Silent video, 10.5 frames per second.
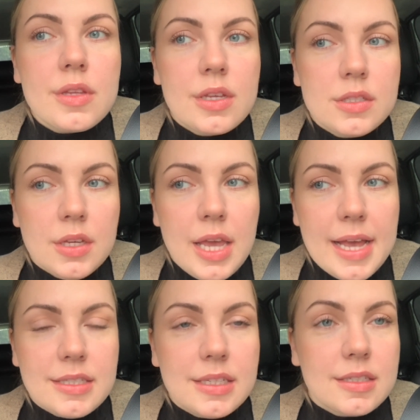so yeah
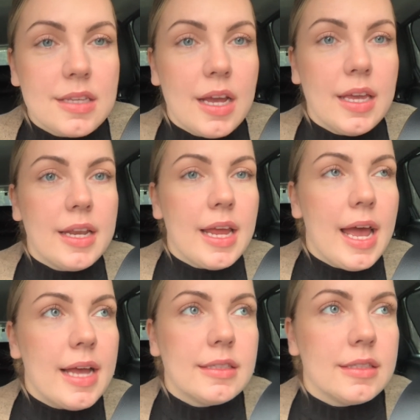it's exciting
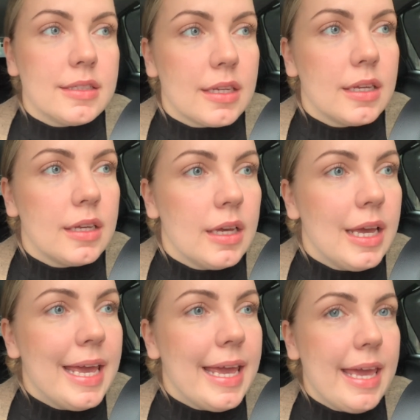
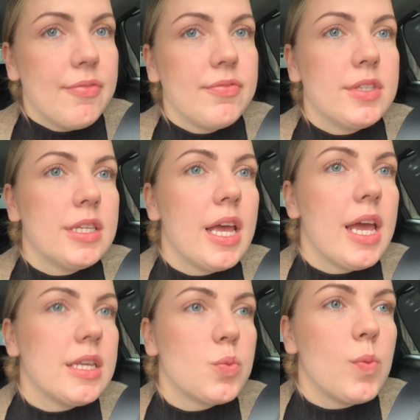and if
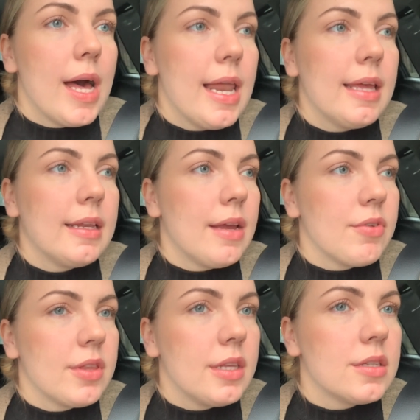today is well and
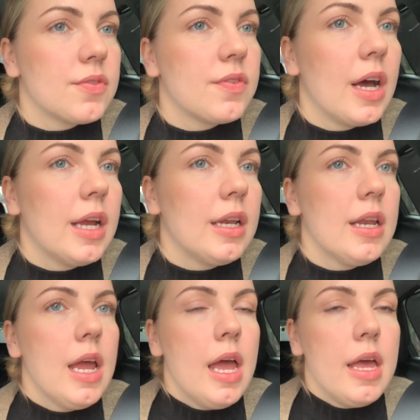everything is fine
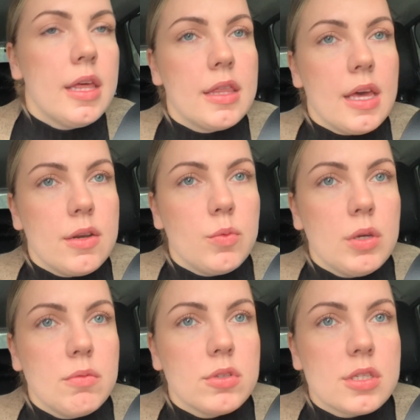then we
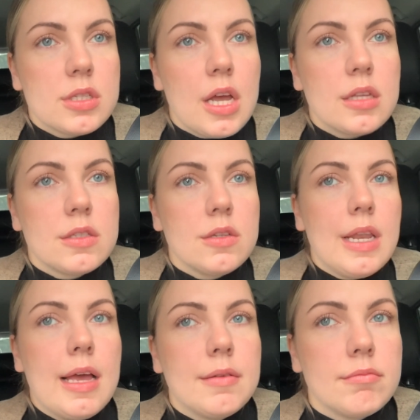will start to
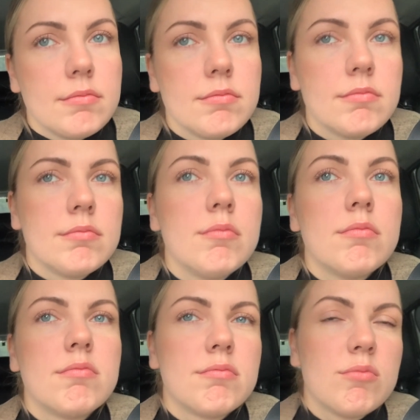let
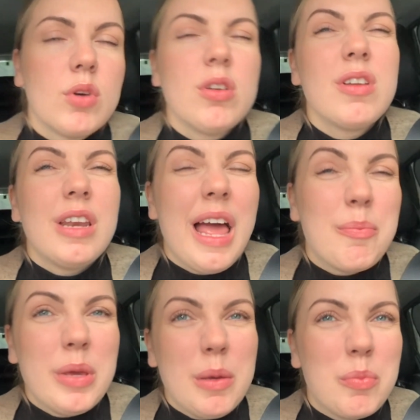well not let
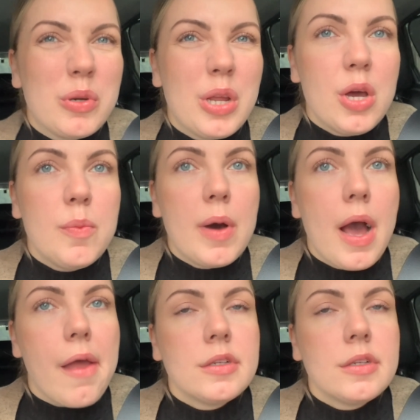people know but